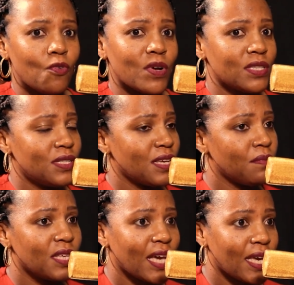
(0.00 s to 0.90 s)
Was it
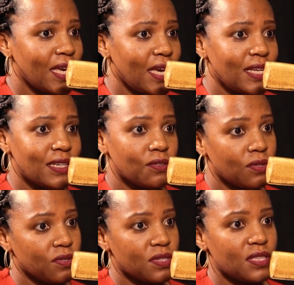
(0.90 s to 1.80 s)
something I ate? And
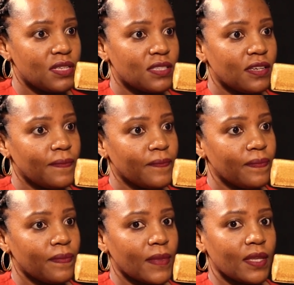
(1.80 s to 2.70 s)
all those things.
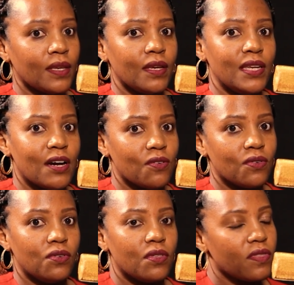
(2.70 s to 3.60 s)
Now,
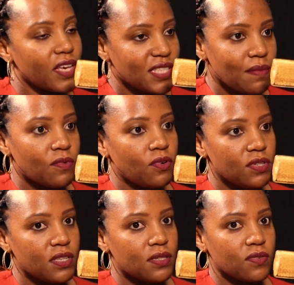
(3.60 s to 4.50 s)
there are some
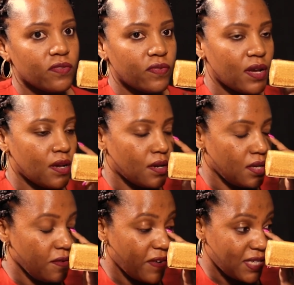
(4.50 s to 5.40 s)
causes of
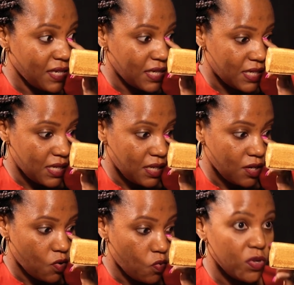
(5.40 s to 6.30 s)
infertility
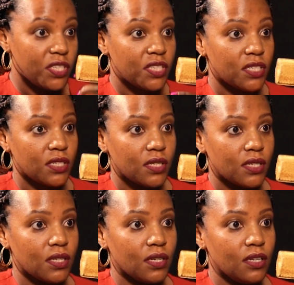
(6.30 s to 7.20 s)
which
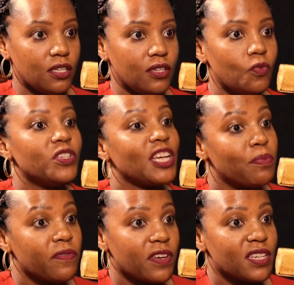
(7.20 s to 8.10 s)
are
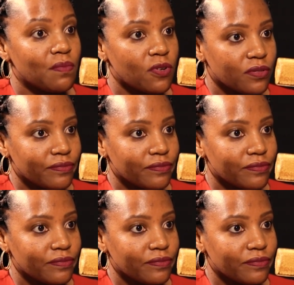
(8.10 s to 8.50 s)
preventable.